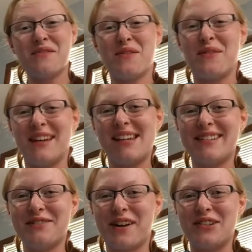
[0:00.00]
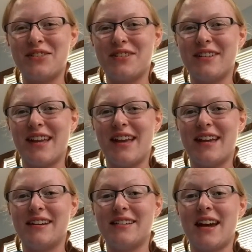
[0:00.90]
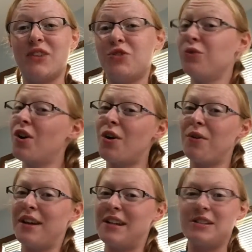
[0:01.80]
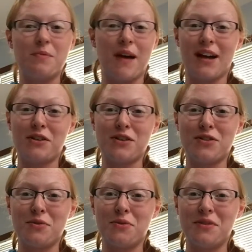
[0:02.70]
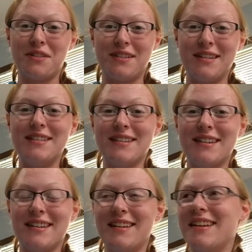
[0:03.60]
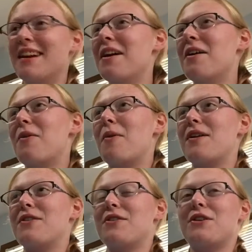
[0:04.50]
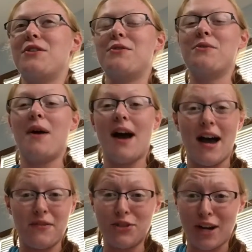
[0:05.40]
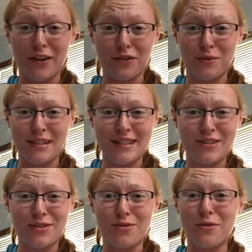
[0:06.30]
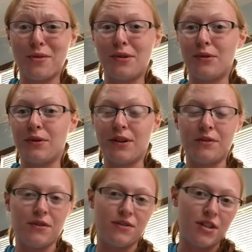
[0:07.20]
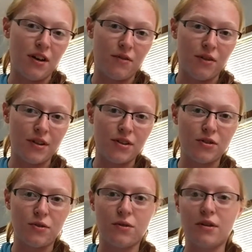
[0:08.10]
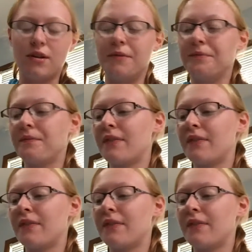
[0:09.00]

everyone, it's Rachel, and as you know, it is back to school season. Whether you have a child who's in school or you yourself are in school.